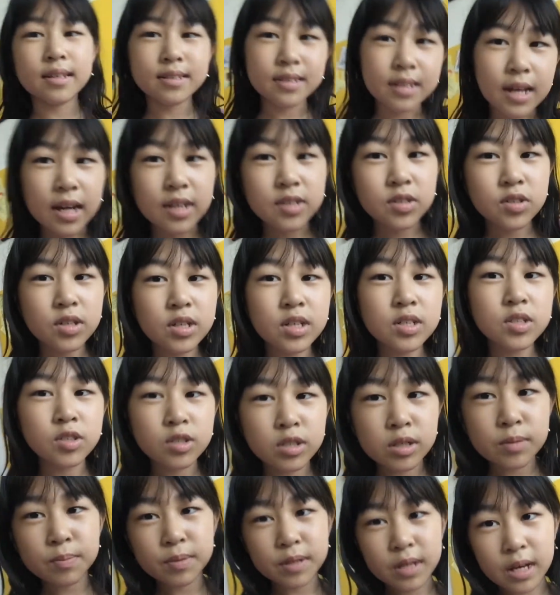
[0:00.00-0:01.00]
It's actually
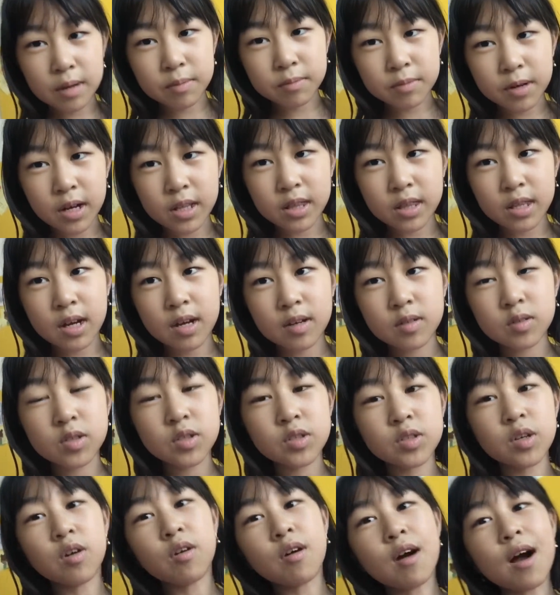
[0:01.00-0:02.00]
3 p.m. right now,
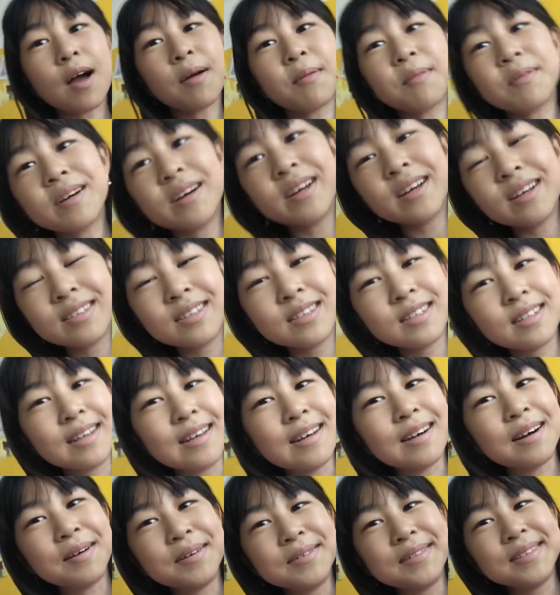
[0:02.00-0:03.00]
so I'm going
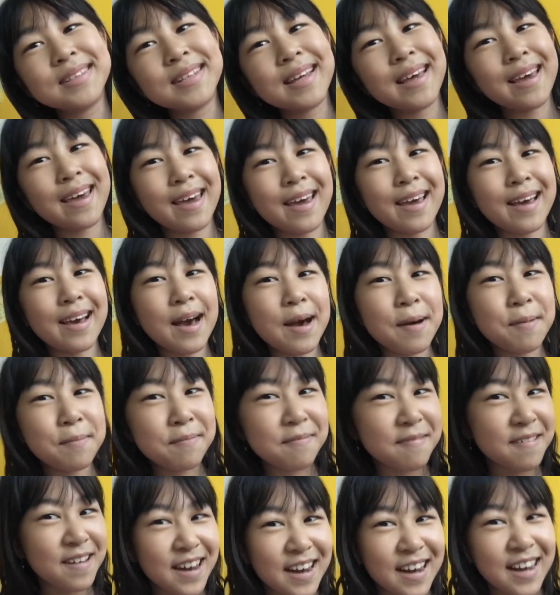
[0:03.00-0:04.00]
to go take a
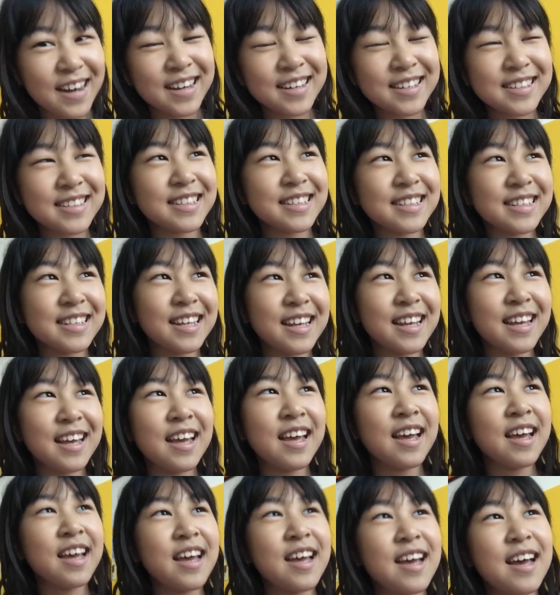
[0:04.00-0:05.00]
bath.
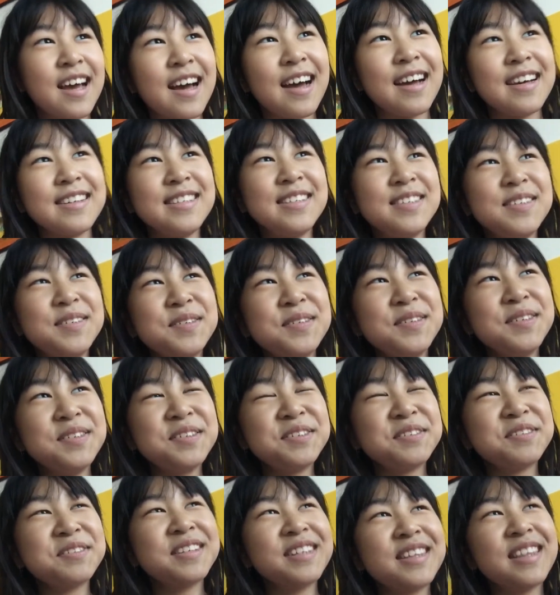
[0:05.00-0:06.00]
I don't
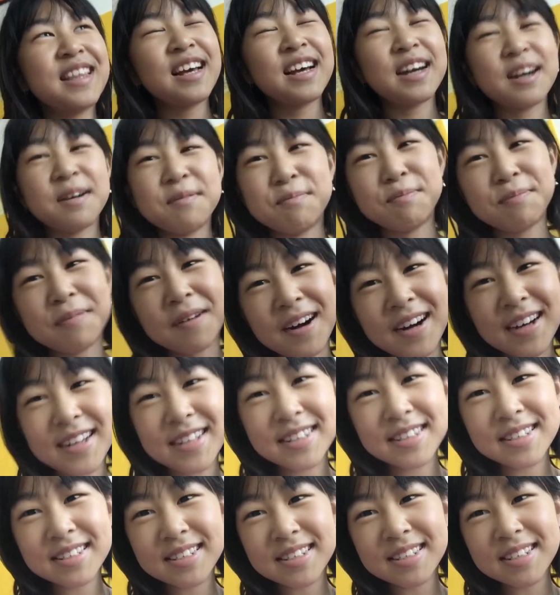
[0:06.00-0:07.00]
usually take a
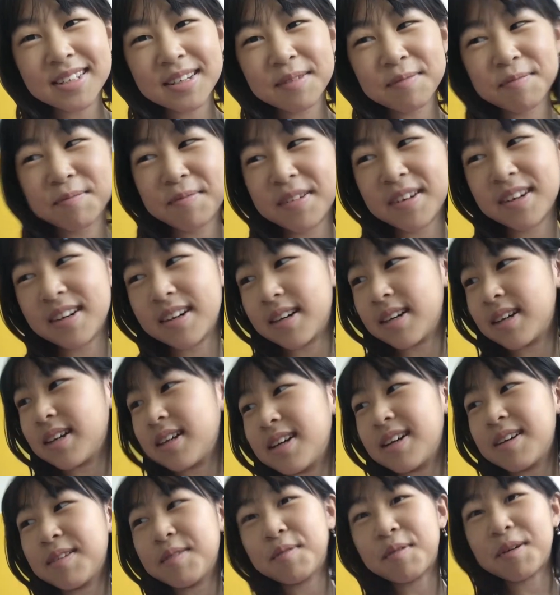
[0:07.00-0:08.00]
bath,
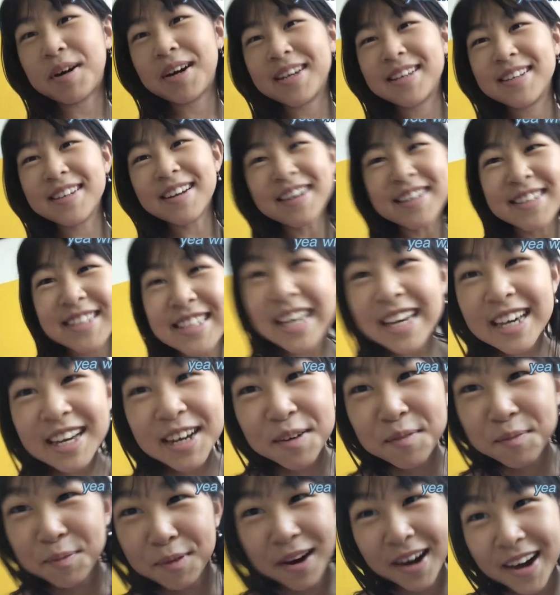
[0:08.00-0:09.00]
but why not
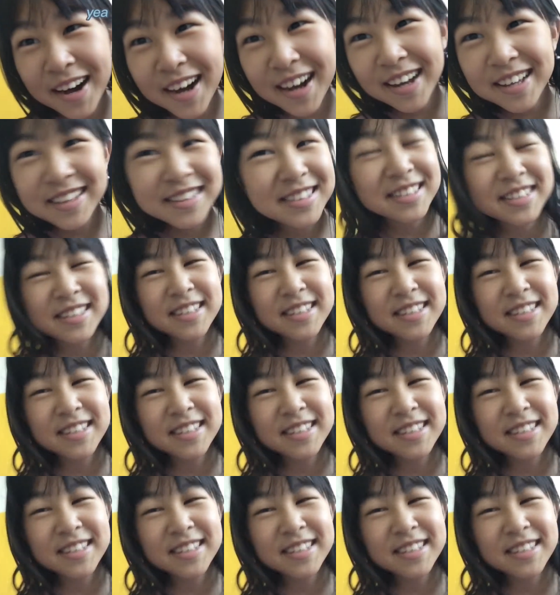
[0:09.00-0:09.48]
take a bath?